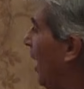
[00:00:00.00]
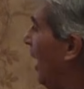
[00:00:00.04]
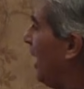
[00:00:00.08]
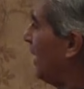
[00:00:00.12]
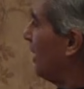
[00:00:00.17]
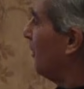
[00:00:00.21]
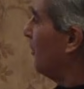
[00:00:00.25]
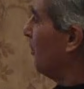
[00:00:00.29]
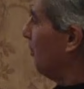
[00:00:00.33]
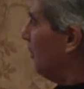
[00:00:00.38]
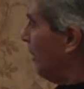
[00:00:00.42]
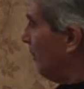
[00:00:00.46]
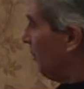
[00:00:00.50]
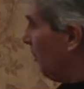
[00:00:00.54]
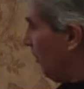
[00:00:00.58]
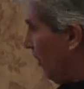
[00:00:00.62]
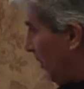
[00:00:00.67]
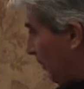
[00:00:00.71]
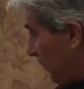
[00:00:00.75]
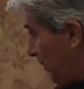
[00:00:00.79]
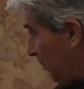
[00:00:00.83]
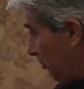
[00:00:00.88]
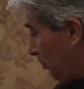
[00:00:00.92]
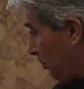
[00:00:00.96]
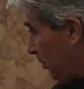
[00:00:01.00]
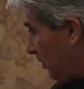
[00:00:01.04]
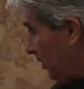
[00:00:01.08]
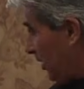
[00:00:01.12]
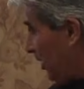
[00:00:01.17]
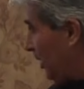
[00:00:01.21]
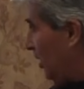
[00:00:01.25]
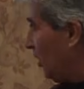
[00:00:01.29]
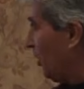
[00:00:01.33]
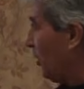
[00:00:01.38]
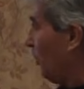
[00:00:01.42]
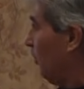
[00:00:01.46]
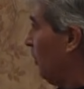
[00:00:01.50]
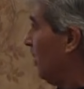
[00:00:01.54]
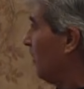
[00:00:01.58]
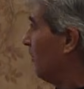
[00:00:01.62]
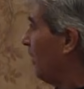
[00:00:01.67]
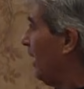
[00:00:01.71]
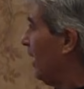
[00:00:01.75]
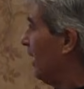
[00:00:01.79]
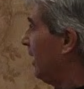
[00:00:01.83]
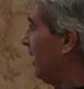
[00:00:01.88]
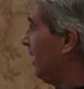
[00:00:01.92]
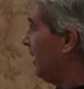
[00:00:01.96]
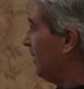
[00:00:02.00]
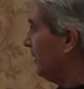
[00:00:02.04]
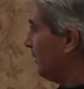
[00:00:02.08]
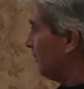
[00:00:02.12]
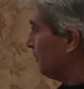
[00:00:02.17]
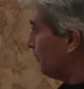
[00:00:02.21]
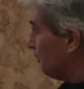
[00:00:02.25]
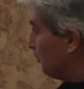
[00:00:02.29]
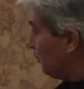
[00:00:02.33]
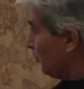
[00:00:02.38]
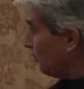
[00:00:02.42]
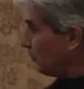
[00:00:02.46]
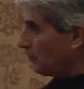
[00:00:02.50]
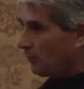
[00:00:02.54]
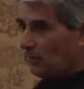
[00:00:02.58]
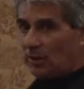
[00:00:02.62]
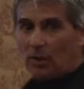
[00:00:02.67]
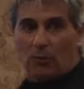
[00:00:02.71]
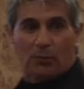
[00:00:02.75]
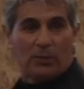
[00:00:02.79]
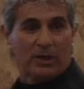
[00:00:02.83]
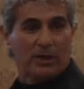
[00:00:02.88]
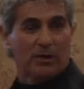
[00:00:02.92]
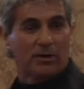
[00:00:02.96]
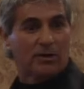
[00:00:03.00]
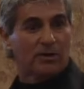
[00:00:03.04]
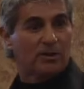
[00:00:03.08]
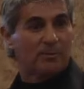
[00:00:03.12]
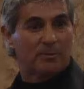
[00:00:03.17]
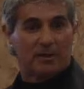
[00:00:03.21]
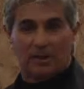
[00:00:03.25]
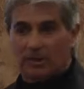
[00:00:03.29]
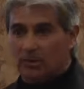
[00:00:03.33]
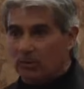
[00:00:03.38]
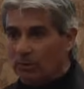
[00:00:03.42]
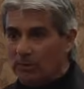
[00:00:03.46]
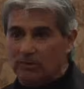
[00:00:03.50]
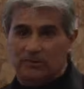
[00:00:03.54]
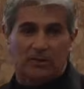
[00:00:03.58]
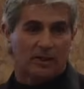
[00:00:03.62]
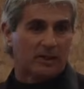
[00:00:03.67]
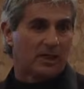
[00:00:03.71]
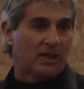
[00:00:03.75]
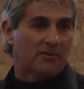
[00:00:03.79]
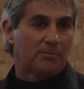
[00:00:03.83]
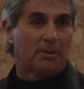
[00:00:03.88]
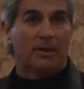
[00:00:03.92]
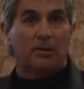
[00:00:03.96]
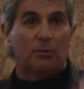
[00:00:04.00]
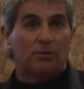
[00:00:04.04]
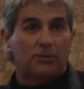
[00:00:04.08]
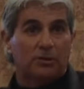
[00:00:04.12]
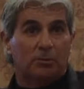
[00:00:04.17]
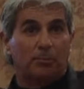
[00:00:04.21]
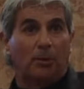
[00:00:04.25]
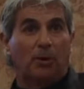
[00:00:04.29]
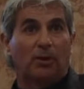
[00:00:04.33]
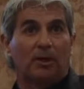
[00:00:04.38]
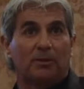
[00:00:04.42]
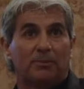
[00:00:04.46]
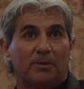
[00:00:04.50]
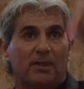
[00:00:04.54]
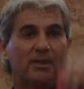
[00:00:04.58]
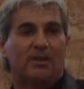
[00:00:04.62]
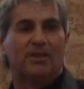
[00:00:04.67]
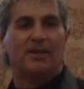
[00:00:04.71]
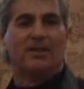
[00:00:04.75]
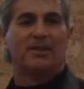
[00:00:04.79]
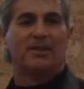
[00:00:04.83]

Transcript: I can remember on this particular one right here, we heard him, and of course, like everybody else, a bull up here,